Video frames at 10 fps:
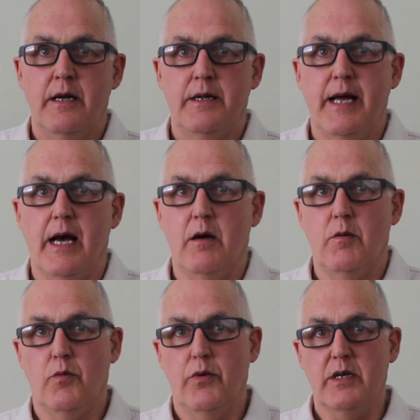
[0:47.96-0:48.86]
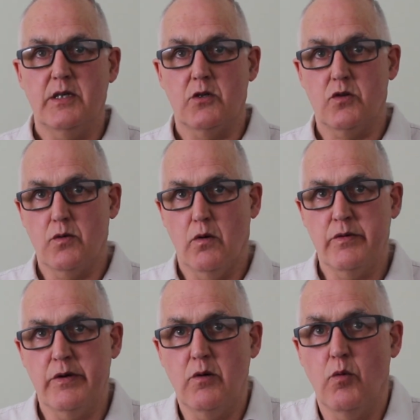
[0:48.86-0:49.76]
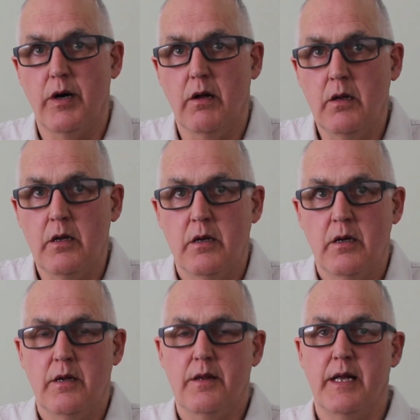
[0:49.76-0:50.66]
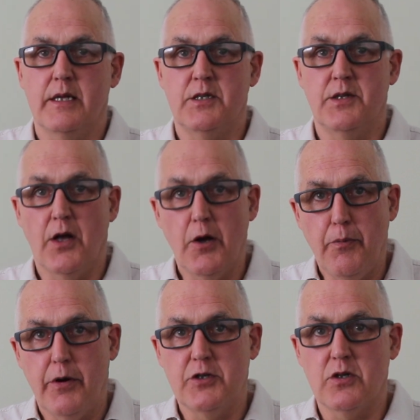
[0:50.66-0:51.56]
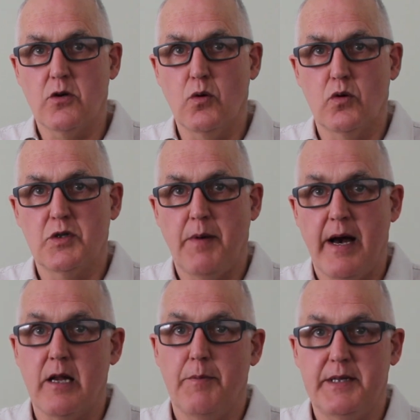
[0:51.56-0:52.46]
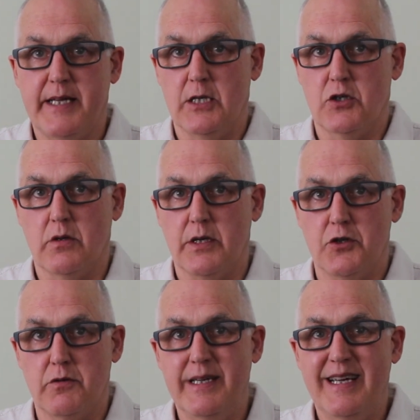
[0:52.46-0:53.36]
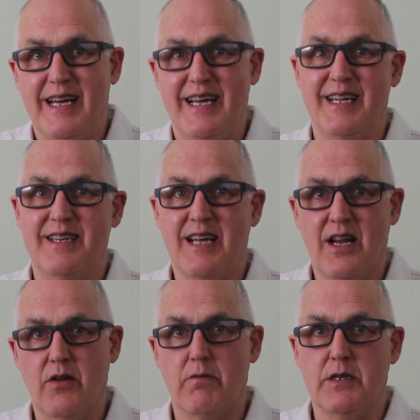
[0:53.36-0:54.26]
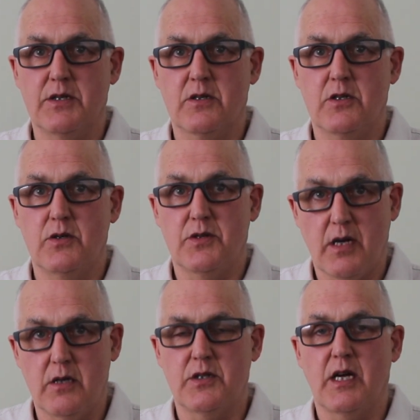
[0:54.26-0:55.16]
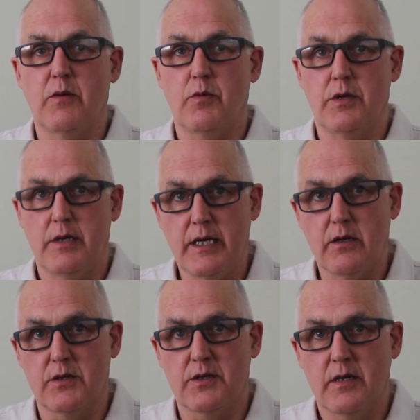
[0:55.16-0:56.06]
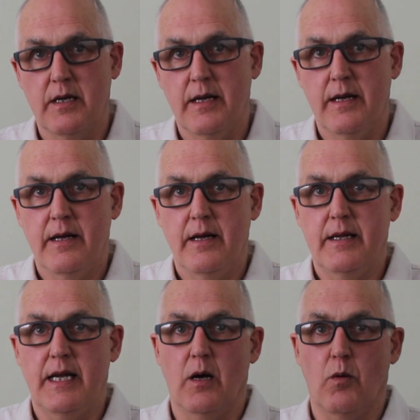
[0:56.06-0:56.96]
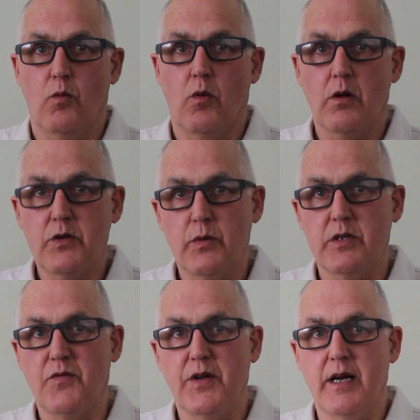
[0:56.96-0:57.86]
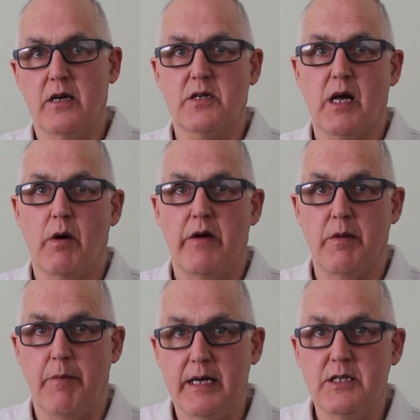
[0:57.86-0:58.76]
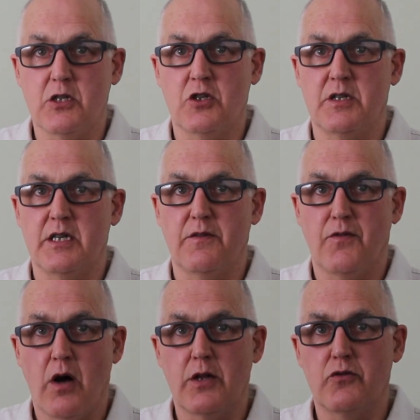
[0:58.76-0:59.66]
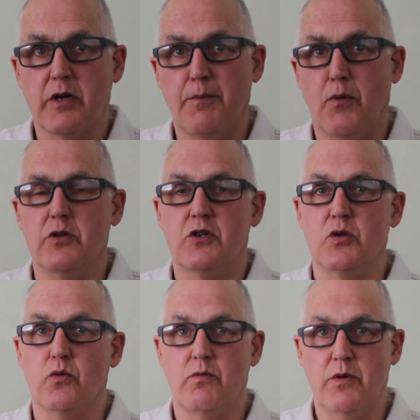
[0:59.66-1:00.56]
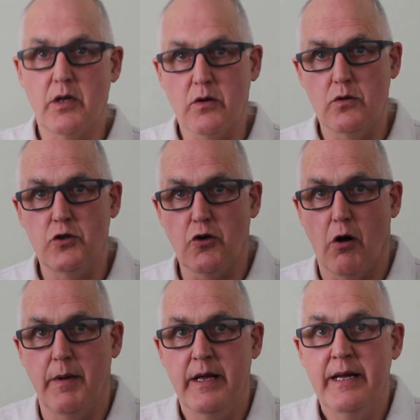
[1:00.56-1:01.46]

Now it works extraordinarily well. Now there's no pressure to cause pain or potential injury, and none of the risks you associate with needles. Now, what I'll do in this video is go over the basics you need to find the trigger points and do a really good job.